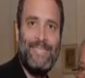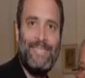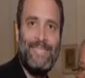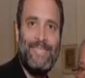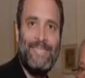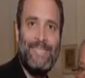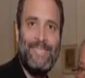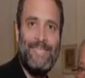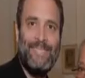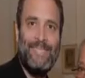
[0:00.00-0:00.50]

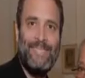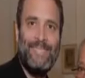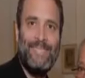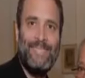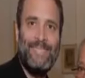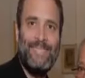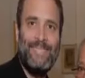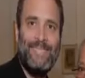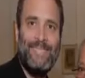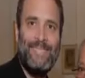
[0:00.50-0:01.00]

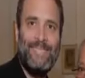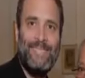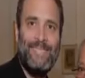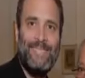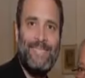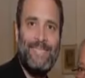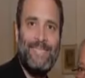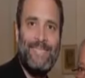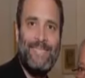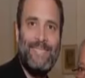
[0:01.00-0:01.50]

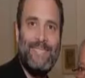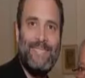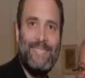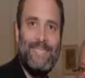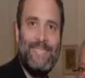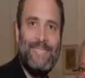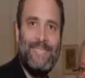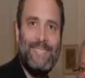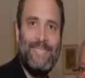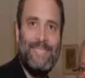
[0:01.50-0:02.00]

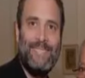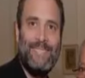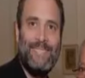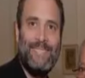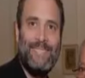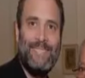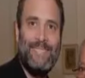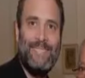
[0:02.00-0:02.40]
[no speech]